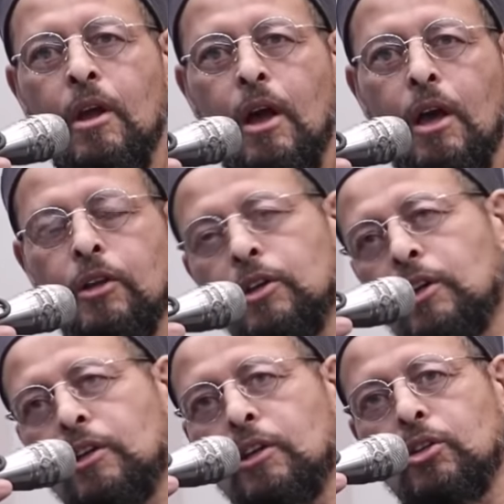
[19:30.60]
and
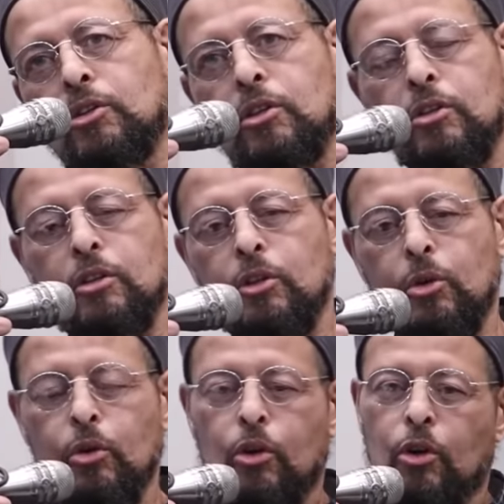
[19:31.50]
then this
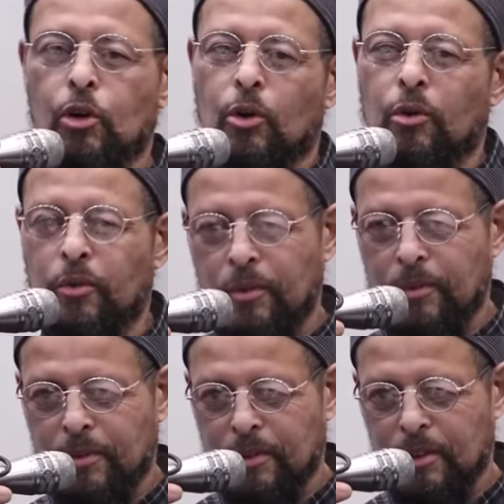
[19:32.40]
little girl,
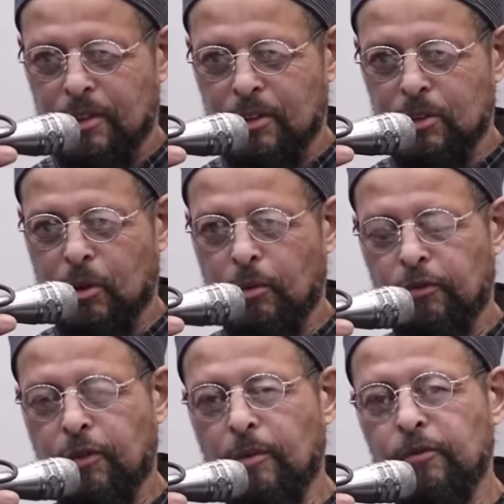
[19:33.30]
so
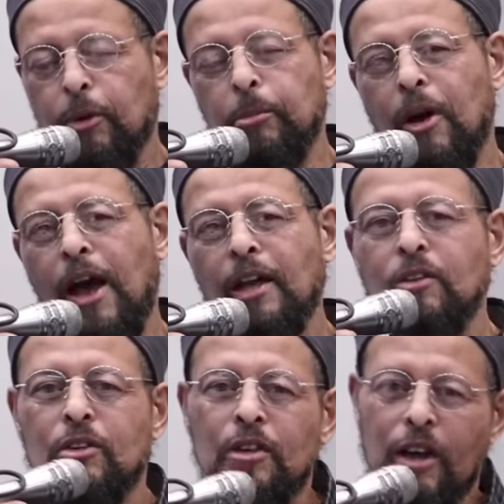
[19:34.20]
from her
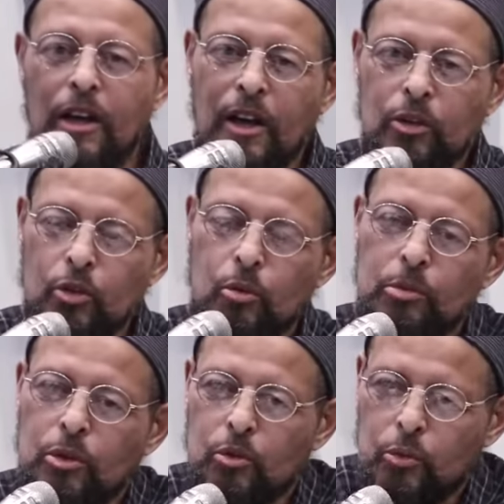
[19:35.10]
accent, I assume
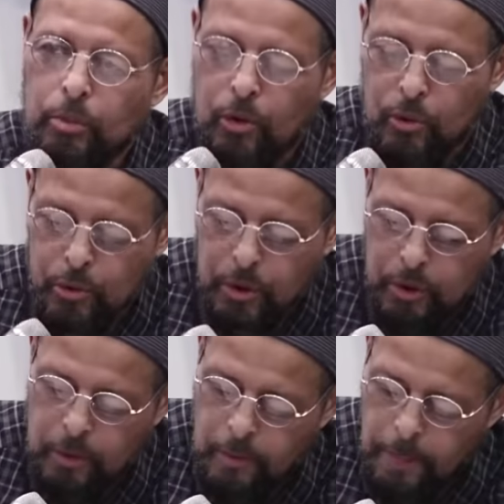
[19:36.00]
she was Puerto Rican.